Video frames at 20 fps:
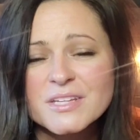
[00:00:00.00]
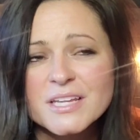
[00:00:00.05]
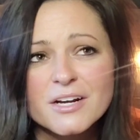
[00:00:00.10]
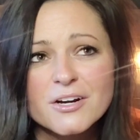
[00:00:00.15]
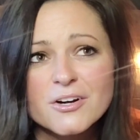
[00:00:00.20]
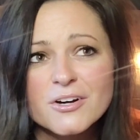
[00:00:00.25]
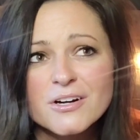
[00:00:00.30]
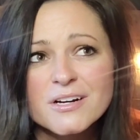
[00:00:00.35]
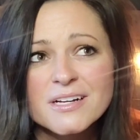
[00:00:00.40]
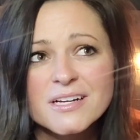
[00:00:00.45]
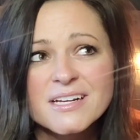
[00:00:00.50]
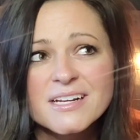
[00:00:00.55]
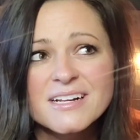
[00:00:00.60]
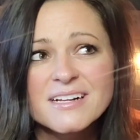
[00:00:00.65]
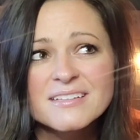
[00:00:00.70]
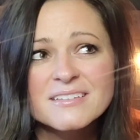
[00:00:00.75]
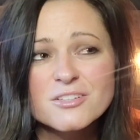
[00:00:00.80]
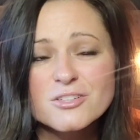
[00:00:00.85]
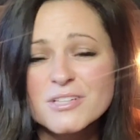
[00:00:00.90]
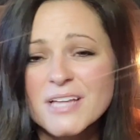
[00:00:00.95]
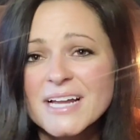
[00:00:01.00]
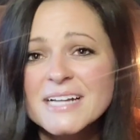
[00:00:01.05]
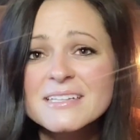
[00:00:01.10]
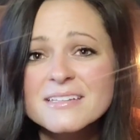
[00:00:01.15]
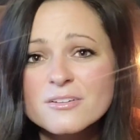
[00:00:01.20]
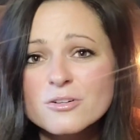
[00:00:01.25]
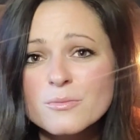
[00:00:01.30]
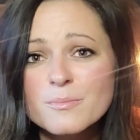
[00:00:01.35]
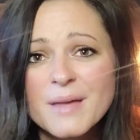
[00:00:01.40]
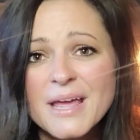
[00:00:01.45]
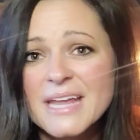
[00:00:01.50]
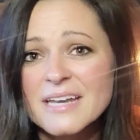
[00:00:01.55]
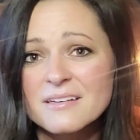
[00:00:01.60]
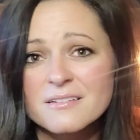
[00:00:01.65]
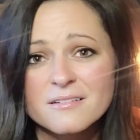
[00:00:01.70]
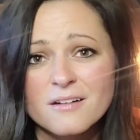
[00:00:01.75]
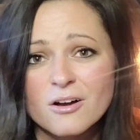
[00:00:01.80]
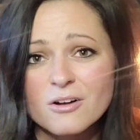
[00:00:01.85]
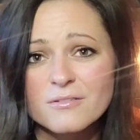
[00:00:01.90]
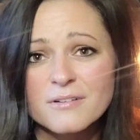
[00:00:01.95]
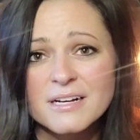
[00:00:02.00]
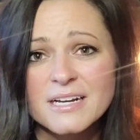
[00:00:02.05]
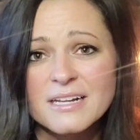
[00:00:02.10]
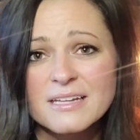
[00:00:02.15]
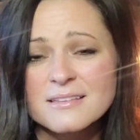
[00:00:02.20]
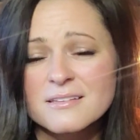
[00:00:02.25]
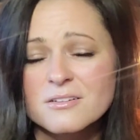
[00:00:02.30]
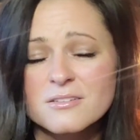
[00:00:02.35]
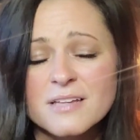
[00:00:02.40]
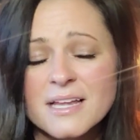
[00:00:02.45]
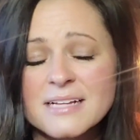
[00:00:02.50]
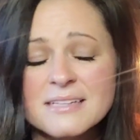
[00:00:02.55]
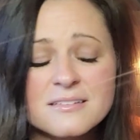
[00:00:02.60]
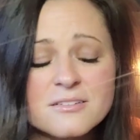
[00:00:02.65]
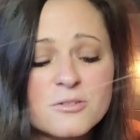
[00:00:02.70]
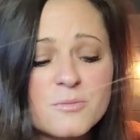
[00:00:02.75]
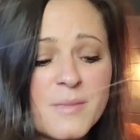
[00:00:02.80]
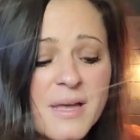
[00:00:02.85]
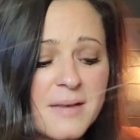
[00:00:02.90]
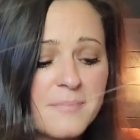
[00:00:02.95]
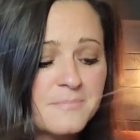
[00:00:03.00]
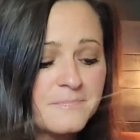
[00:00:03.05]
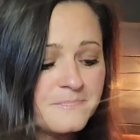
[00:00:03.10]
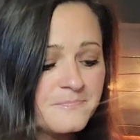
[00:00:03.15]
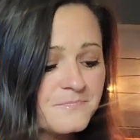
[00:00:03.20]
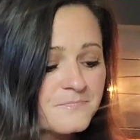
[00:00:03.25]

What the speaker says: They're like little men already. They're like little men.